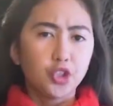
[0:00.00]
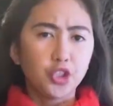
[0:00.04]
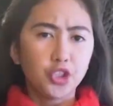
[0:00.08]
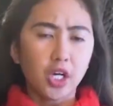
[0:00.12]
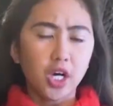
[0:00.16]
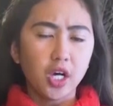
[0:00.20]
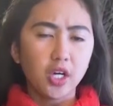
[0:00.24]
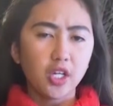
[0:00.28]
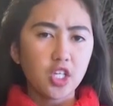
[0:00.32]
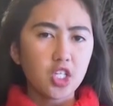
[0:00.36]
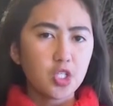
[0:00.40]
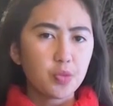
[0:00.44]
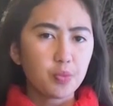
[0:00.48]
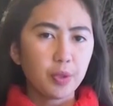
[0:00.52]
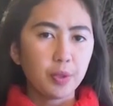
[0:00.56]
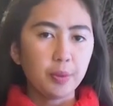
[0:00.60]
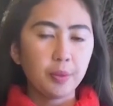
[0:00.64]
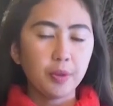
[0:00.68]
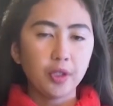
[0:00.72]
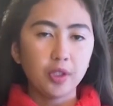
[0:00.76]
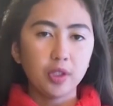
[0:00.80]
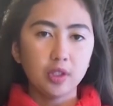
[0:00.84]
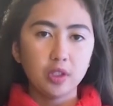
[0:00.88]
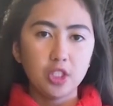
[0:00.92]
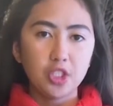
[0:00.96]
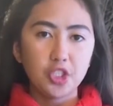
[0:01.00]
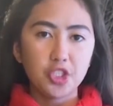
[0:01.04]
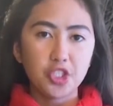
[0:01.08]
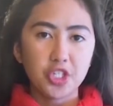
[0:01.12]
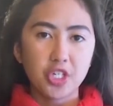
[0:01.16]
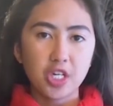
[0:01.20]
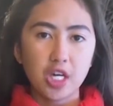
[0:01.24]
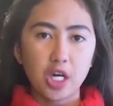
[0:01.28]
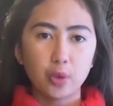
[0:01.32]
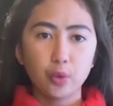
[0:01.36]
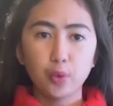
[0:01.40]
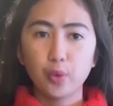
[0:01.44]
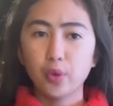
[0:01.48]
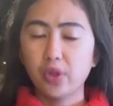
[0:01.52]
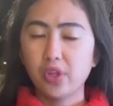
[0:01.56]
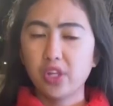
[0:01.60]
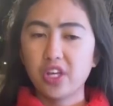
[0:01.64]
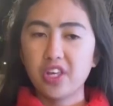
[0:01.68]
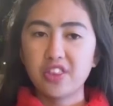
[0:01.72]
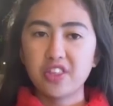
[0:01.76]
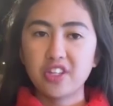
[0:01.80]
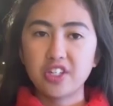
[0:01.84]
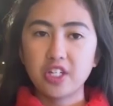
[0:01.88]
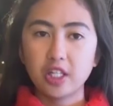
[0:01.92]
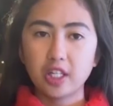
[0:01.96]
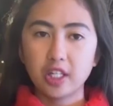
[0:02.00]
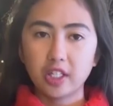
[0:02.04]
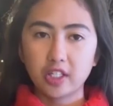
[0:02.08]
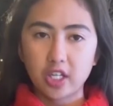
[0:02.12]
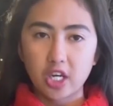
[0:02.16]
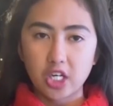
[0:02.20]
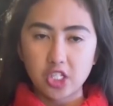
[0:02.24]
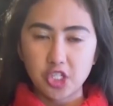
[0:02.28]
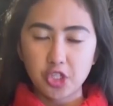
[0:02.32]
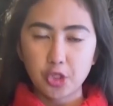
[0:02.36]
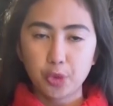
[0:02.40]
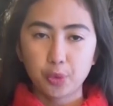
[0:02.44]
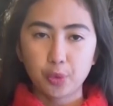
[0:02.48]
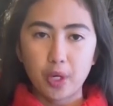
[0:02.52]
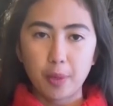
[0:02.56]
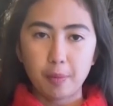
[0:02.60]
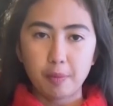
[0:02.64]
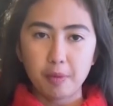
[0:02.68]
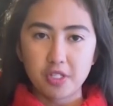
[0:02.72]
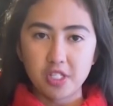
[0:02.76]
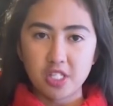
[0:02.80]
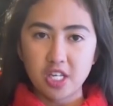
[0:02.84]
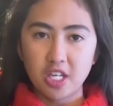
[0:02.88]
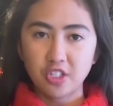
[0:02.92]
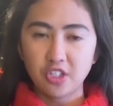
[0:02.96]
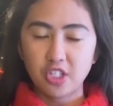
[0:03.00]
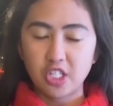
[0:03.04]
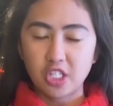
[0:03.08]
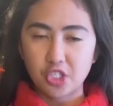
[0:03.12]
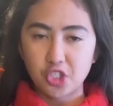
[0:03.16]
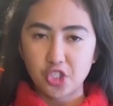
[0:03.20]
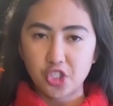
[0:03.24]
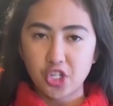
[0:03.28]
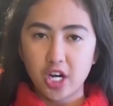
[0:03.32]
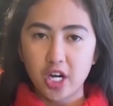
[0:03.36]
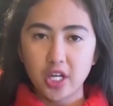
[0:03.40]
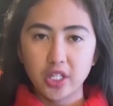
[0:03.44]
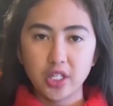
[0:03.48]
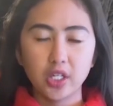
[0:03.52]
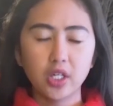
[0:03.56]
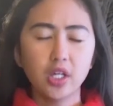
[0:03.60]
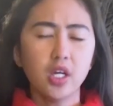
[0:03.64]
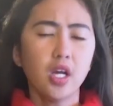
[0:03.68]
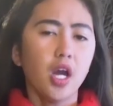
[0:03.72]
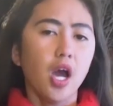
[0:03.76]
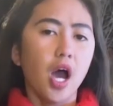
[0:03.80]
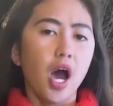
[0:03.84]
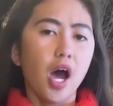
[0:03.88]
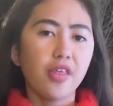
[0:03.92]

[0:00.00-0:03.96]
Chinese Premier Li Qiang will lead the delegation representing China